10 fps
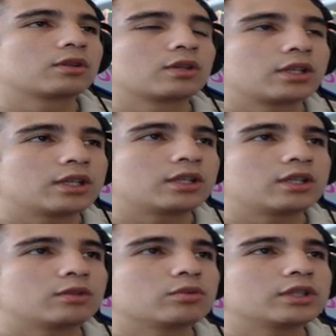
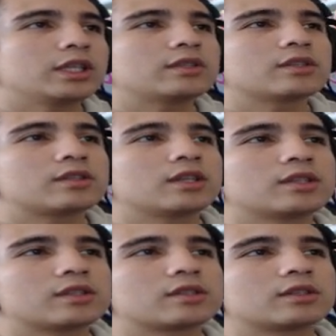He releases
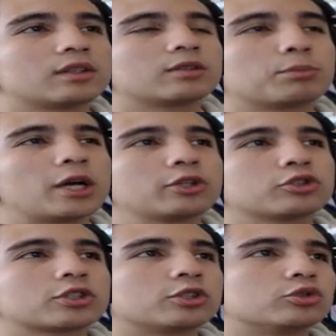his
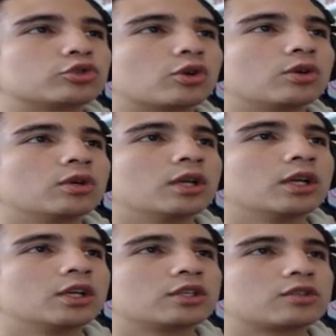posture control
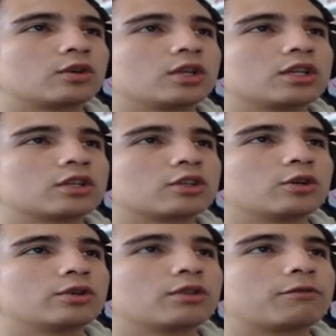so he can
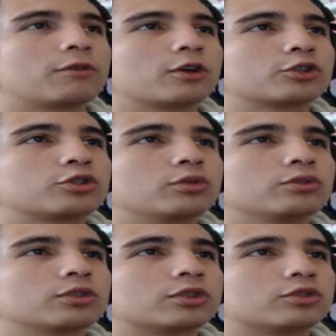go to the far
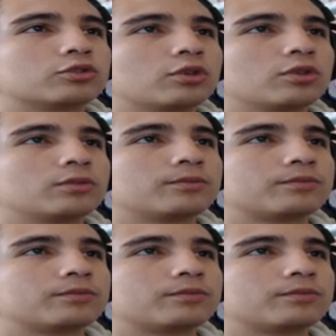shoulder control.